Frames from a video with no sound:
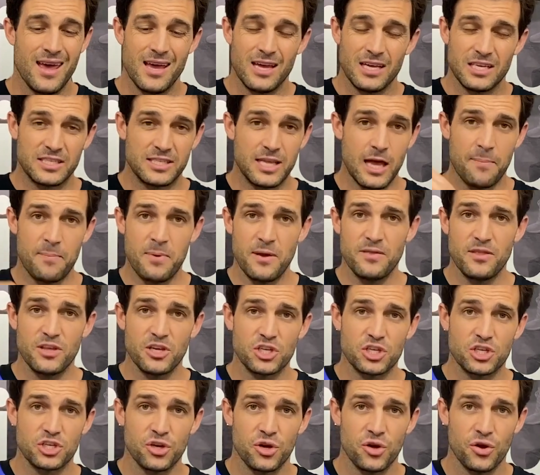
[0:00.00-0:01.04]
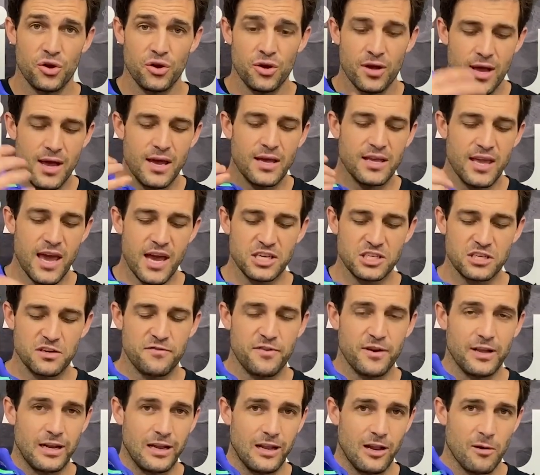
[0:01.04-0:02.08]
Step in this shoe, yes, you
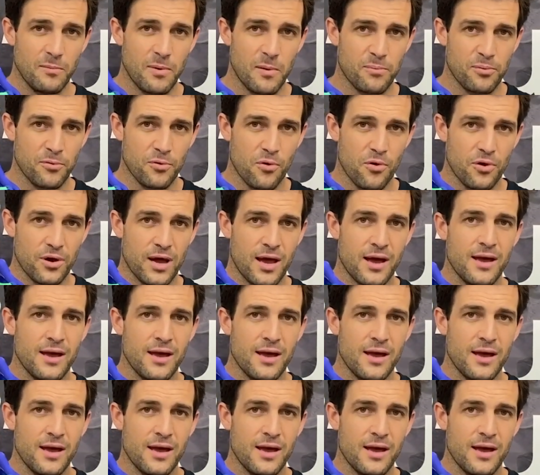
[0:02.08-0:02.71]
feel a little bit broader,